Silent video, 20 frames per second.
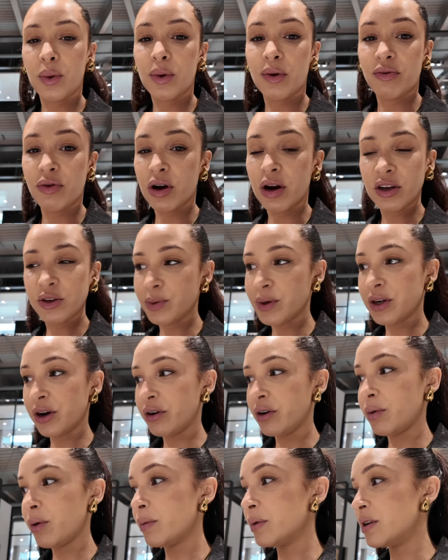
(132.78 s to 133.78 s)
We've realised we
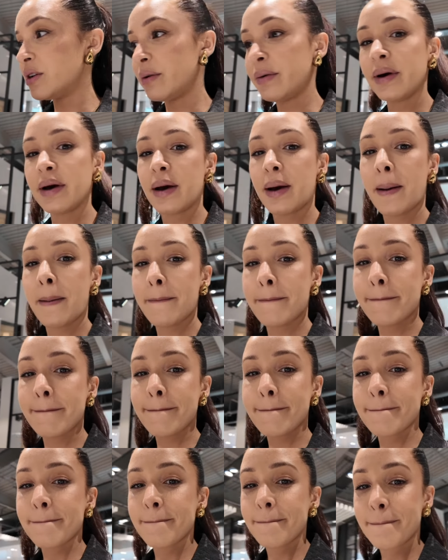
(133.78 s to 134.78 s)
don't know what we're doing.
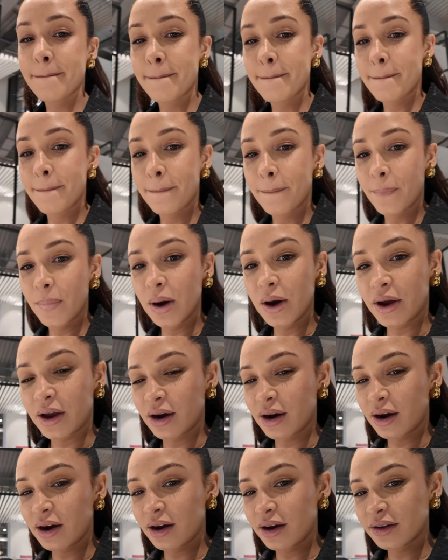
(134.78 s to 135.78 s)
We're
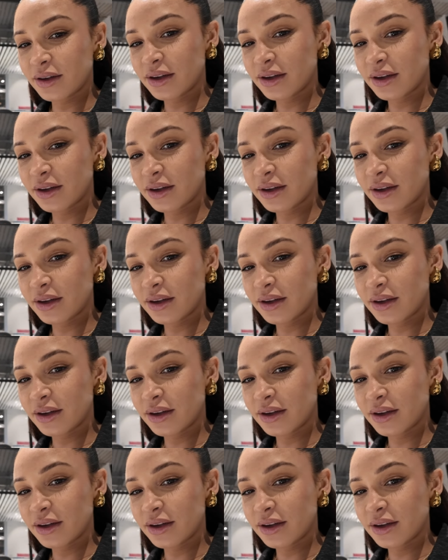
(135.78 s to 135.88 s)
looking at car